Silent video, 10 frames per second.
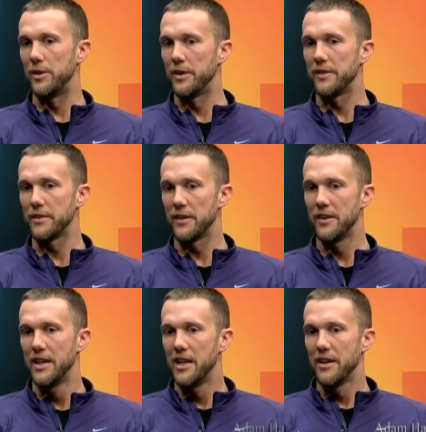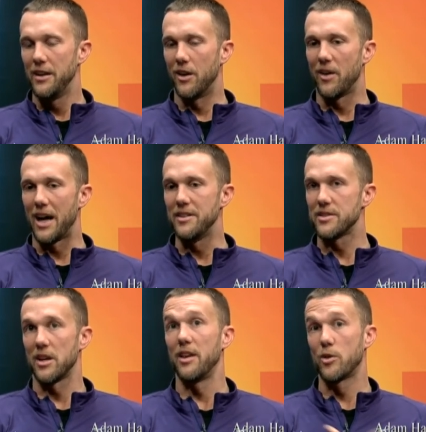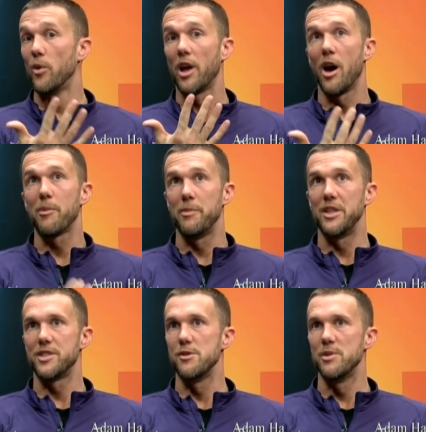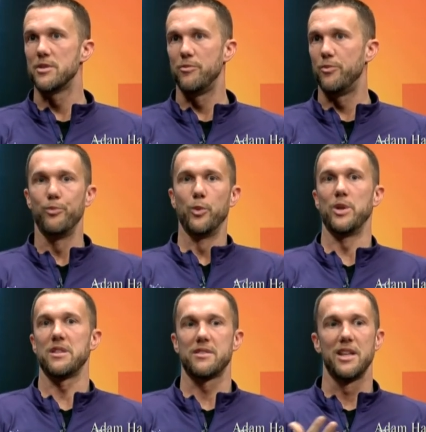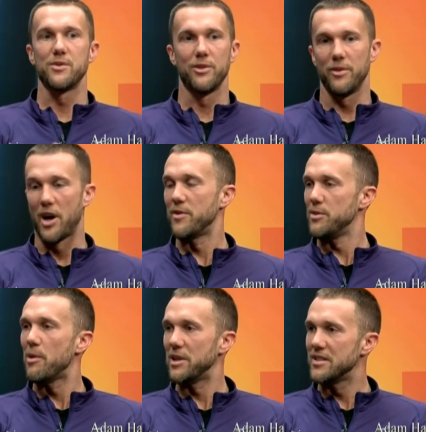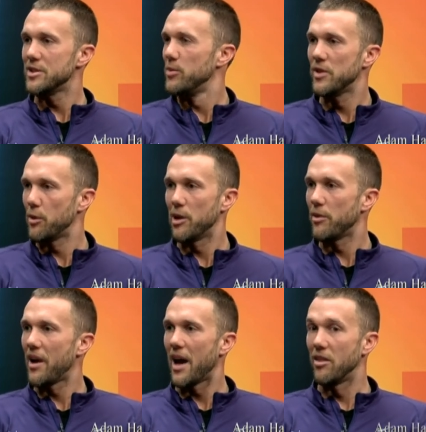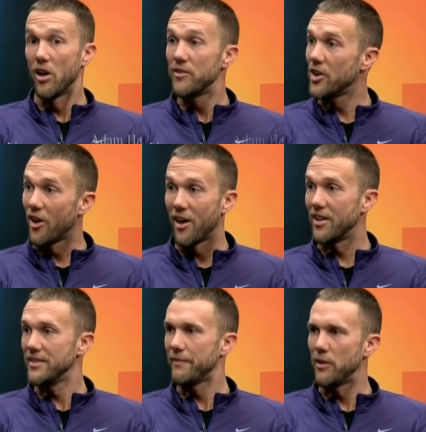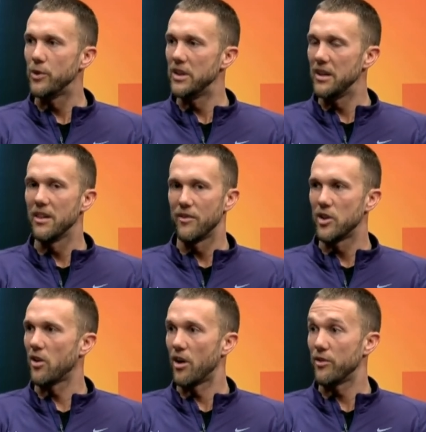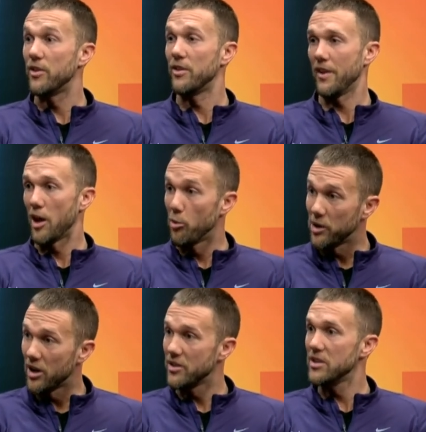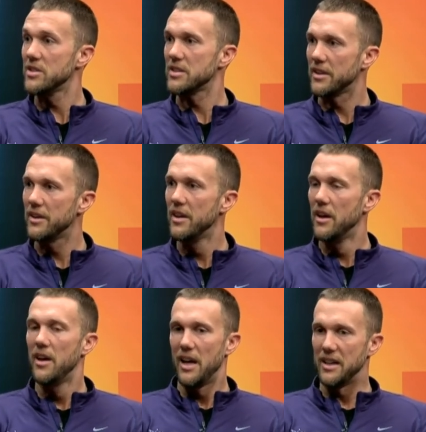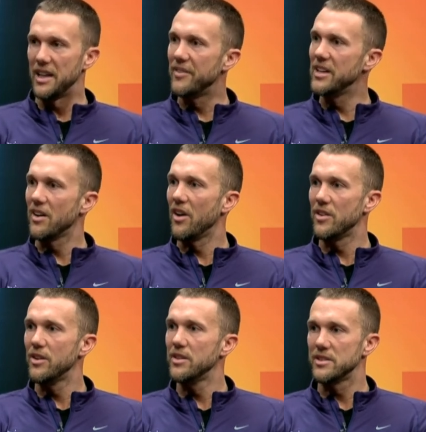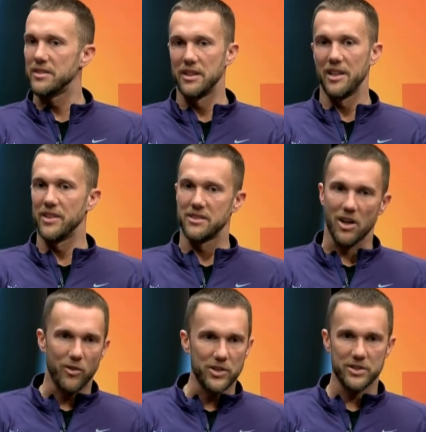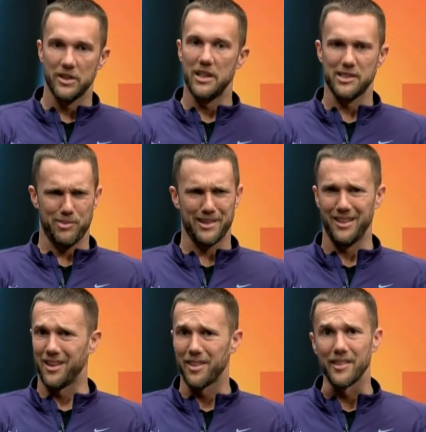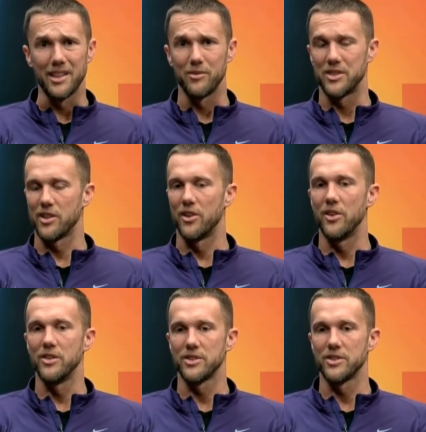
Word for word: And, uh, you know, I just, as growing up, I mean, she would, would in the sense, was obviously my big sister was like a big, I loved her heart. I really yeah. loved her heart for helping others and, yeah. and giving to others and giving selflessly, expecting nothing in return.